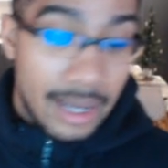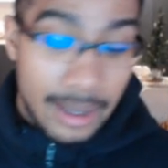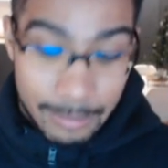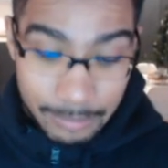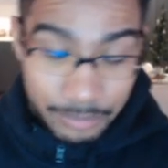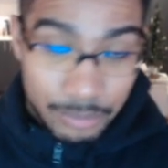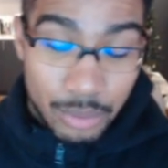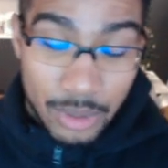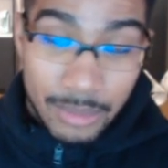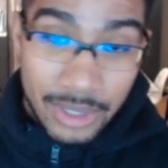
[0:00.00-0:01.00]
um,
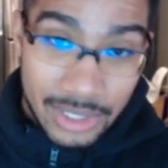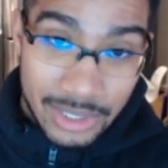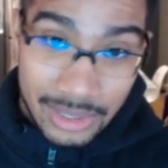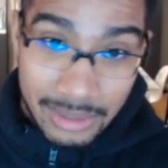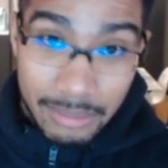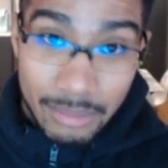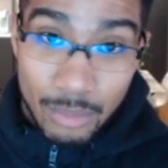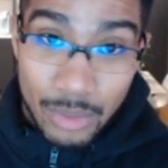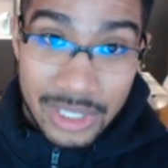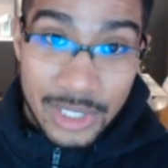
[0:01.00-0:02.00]
pretty much just
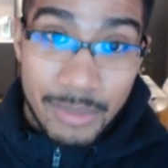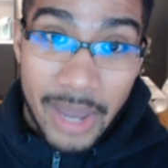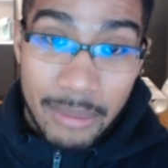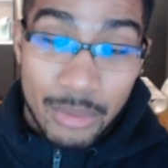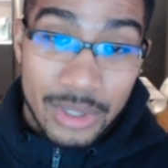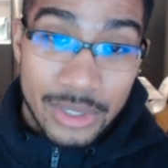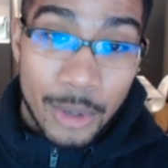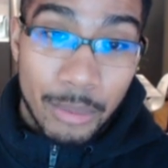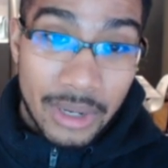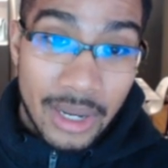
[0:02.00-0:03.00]
once this bad boy's
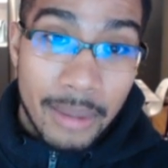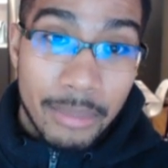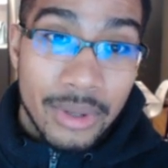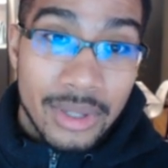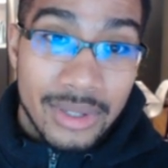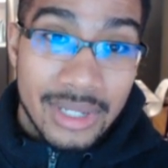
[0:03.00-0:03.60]
opened up,